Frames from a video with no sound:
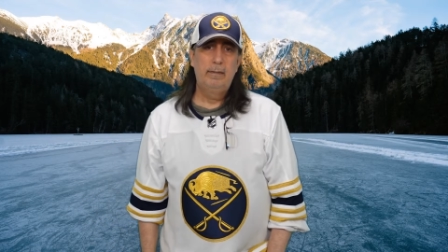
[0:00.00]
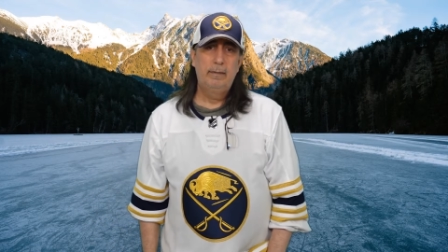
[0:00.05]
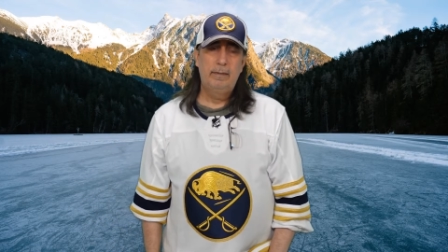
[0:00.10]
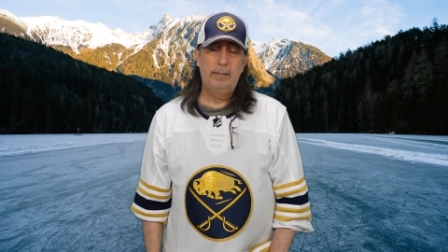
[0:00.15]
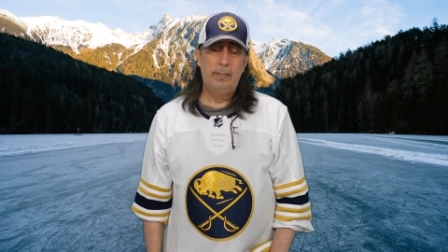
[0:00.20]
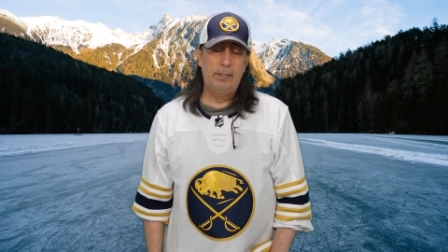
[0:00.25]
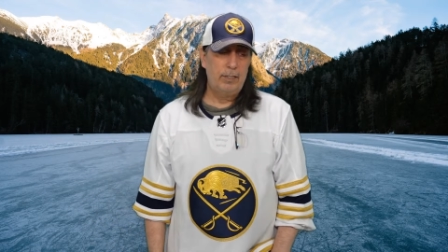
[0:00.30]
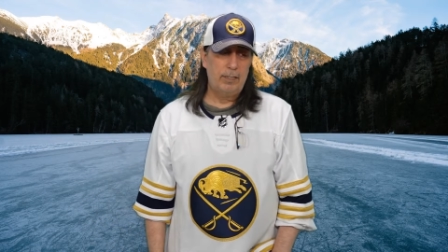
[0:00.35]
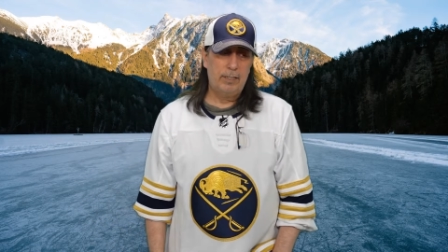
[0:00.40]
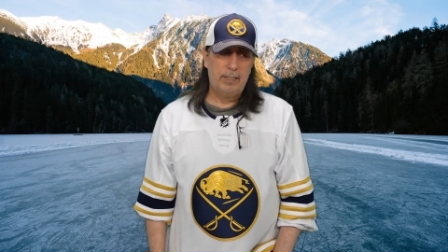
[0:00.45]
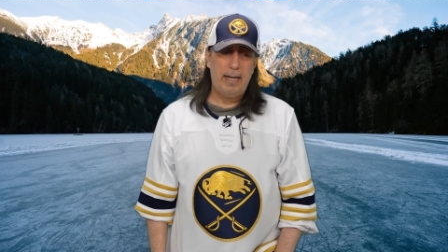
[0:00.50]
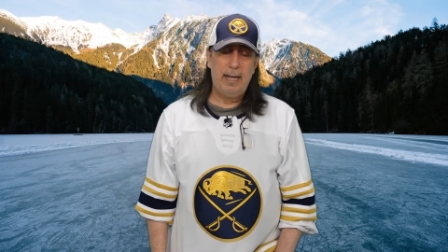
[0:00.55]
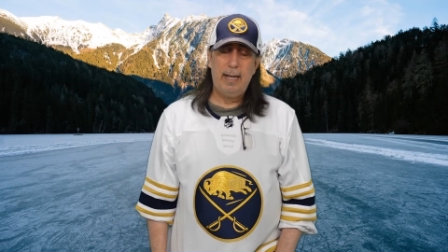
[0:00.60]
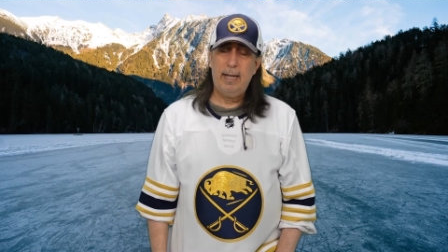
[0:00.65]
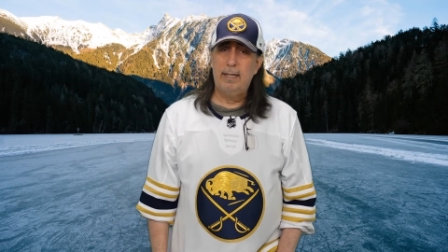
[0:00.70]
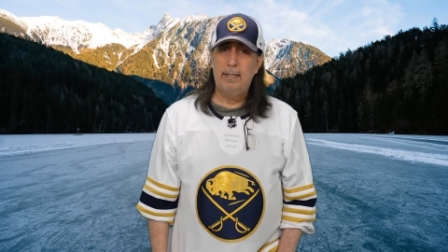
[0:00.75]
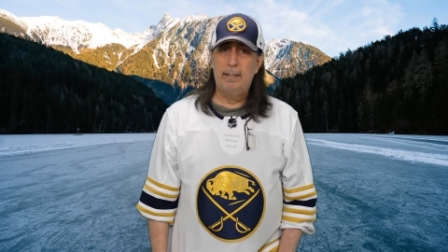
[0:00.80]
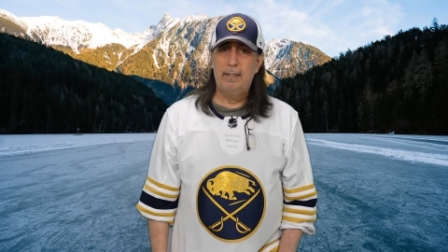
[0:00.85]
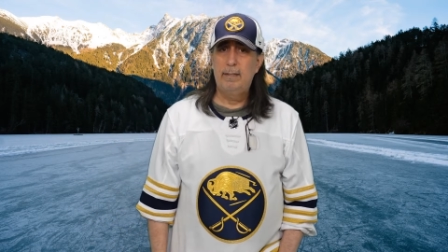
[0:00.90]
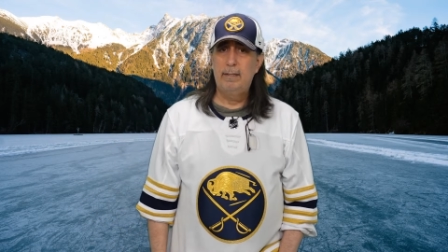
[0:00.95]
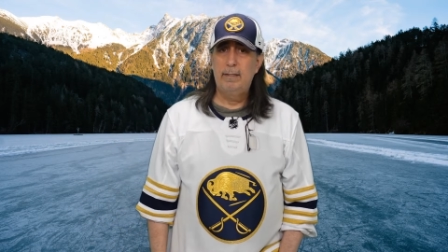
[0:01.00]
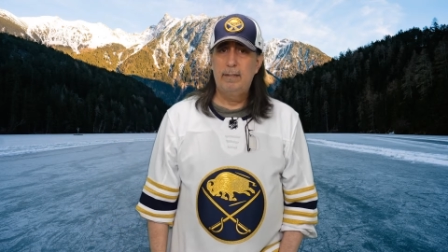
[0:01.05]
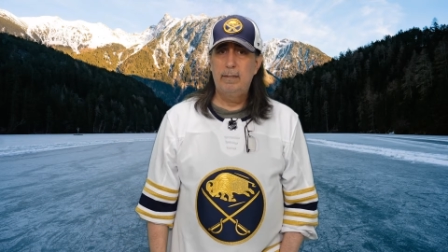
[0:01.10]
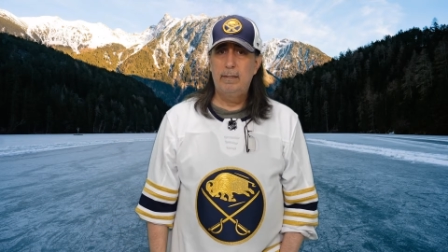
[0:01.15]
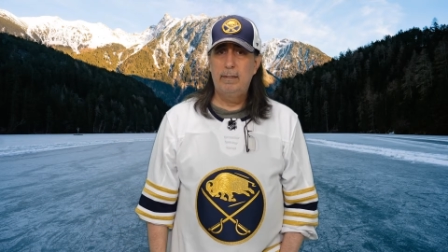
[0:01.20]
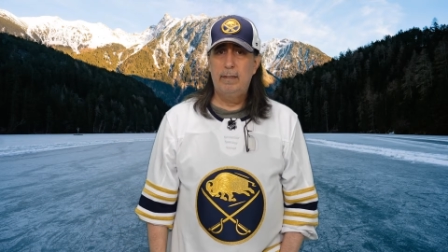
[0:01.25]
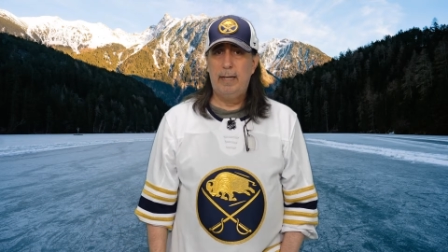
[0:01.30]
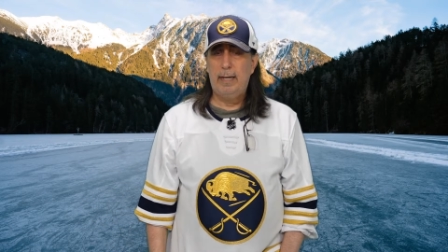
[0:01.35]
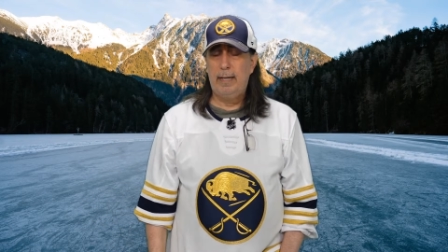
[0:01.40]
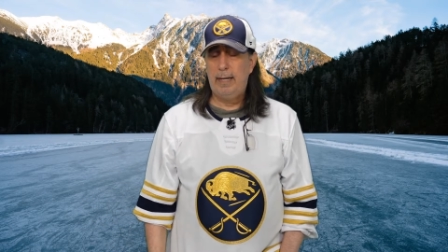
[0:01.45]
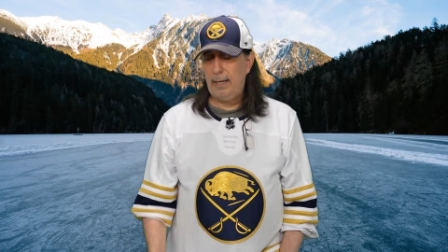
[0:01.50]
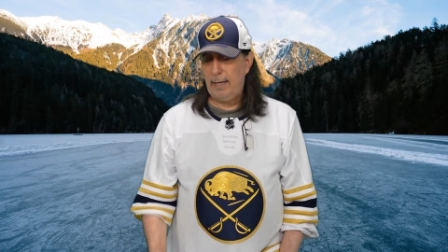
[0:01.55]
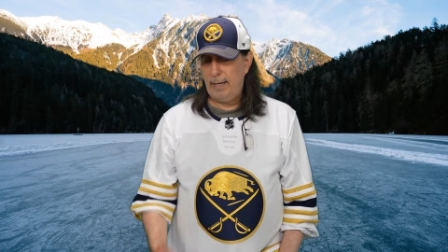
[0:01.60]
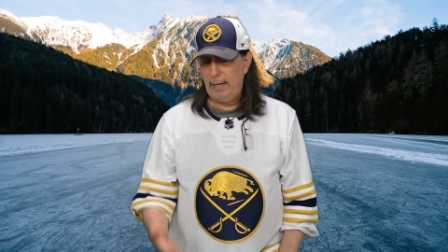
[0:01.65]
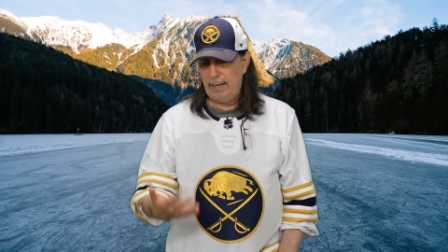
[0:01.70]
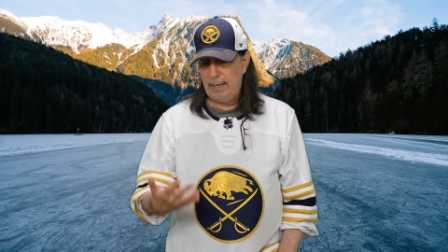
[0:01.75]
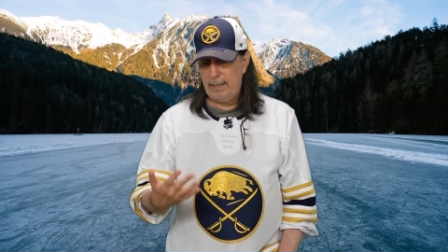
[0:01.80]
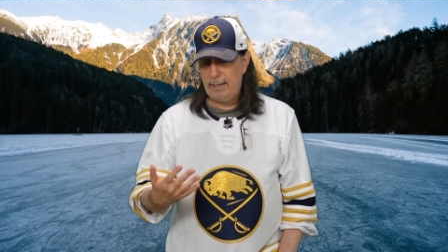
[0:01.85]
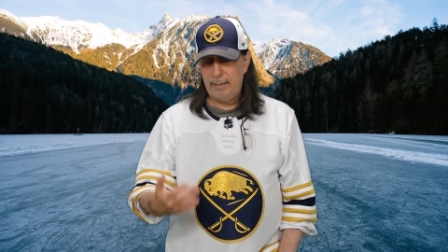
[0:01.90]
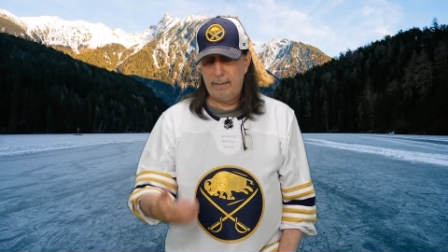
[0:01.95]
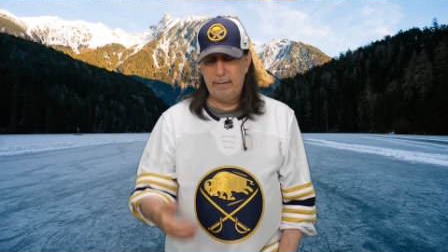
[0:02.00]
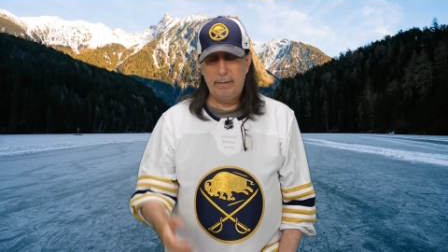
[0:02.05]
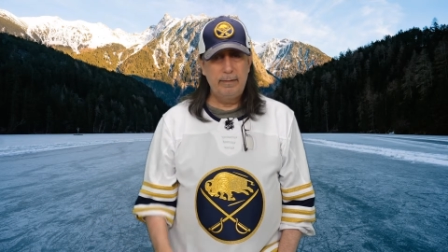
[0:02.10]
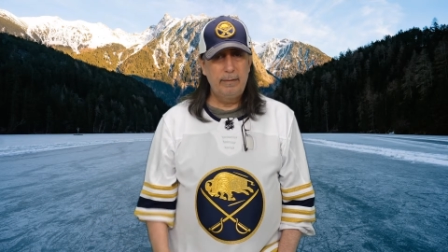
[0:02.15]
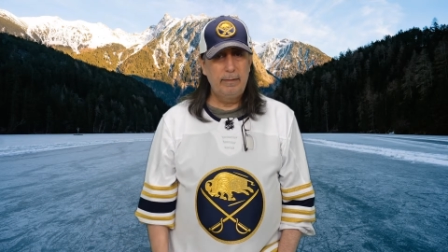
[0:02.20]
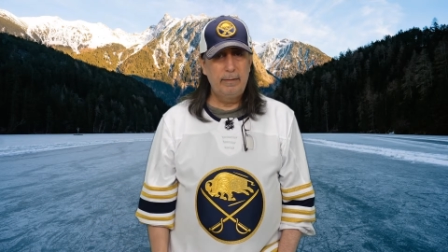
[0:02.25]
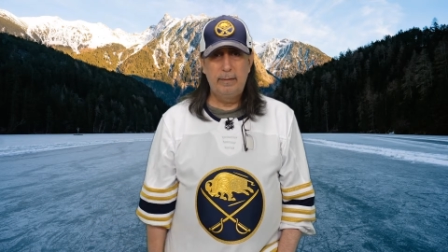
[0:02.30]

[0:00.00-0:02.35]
They just can't. And